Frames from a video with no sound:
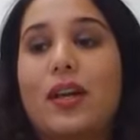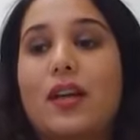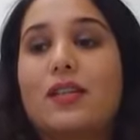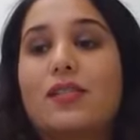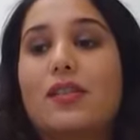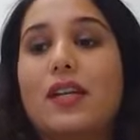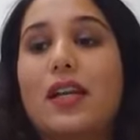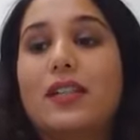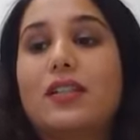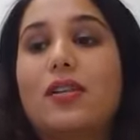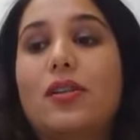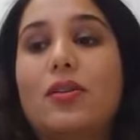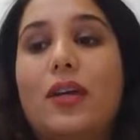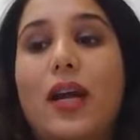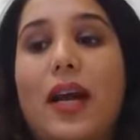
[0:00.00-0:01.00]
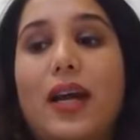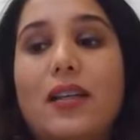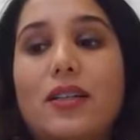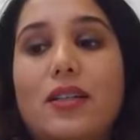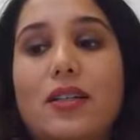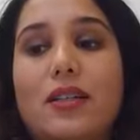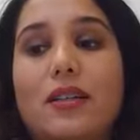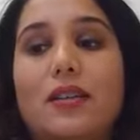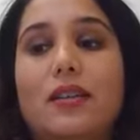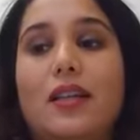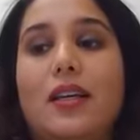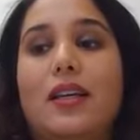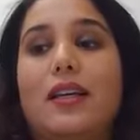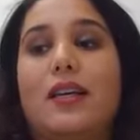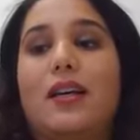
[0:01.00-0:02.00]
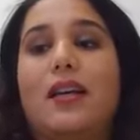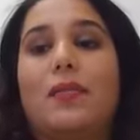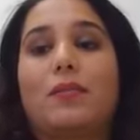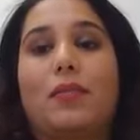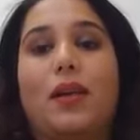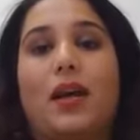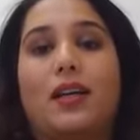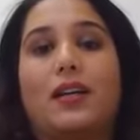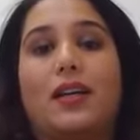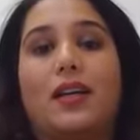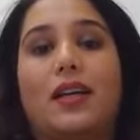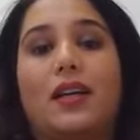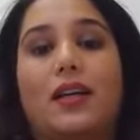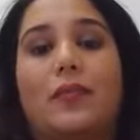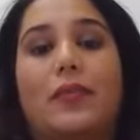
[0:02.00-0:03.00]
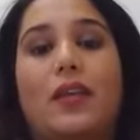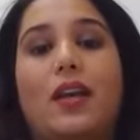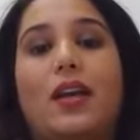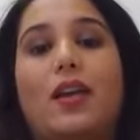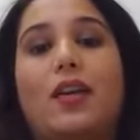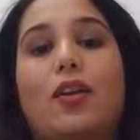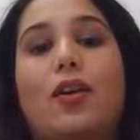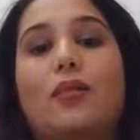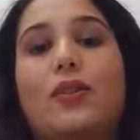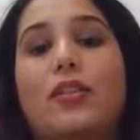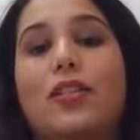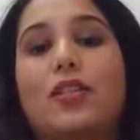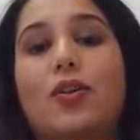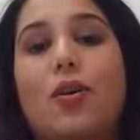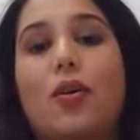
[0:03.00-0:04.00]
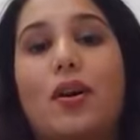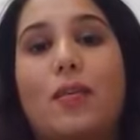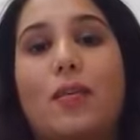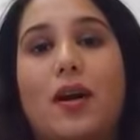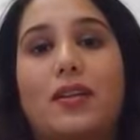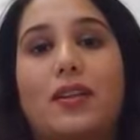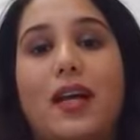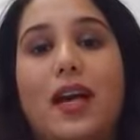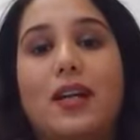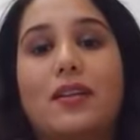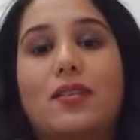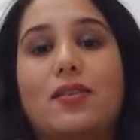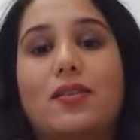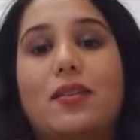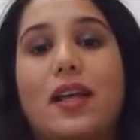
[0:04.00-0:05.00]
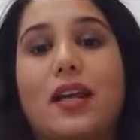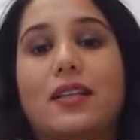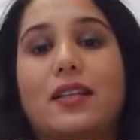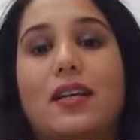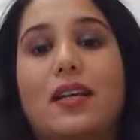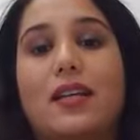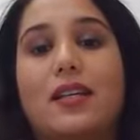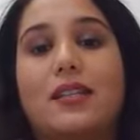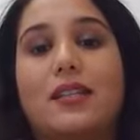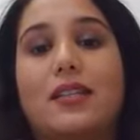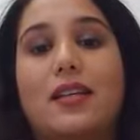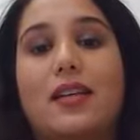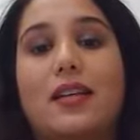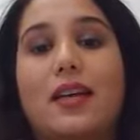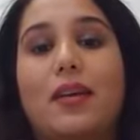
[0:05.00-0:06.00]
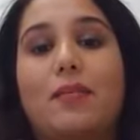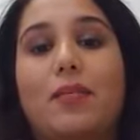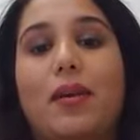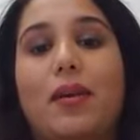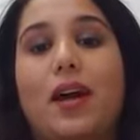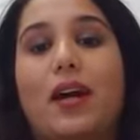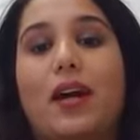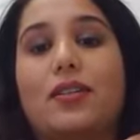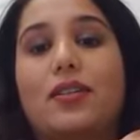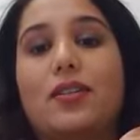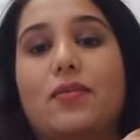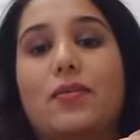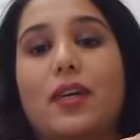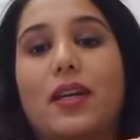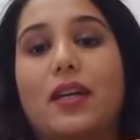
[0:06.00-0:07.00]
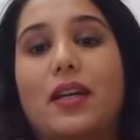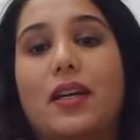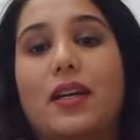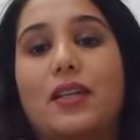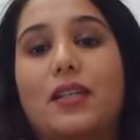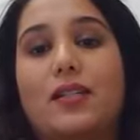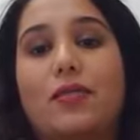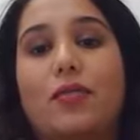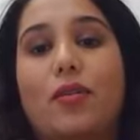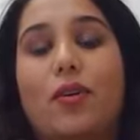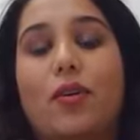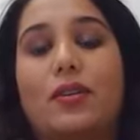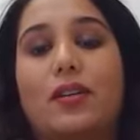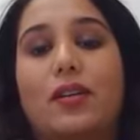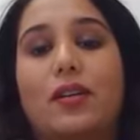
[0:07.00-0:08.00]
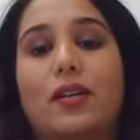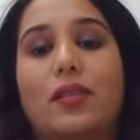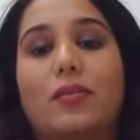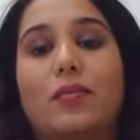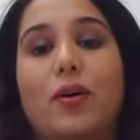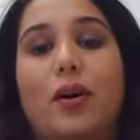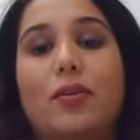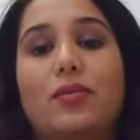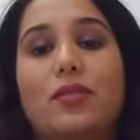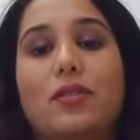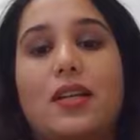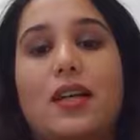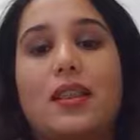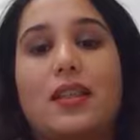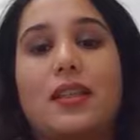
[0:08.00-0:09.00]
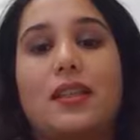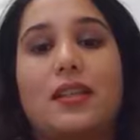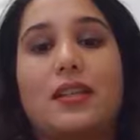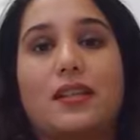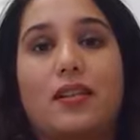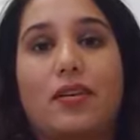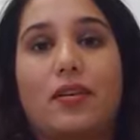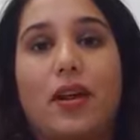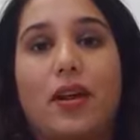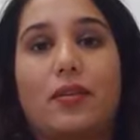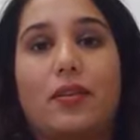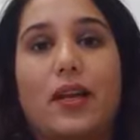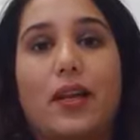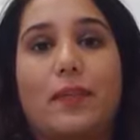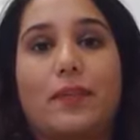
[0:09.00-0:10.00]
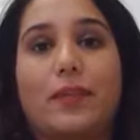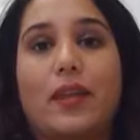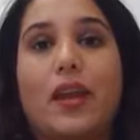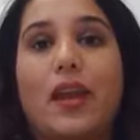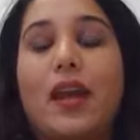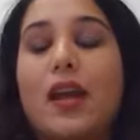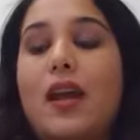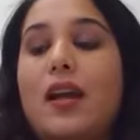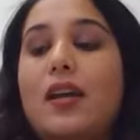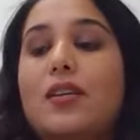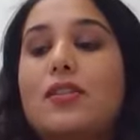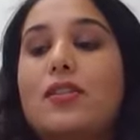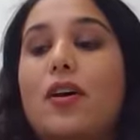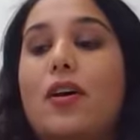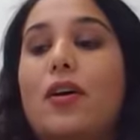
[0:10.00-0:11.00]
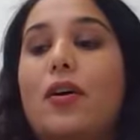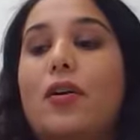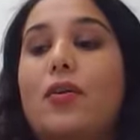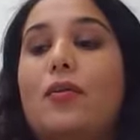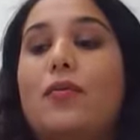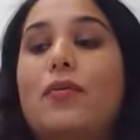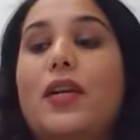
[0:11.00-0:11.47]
So let's look at the implant here. Now we did talk about that. So that is the implant, where is you've got the post and then that's a crown there. So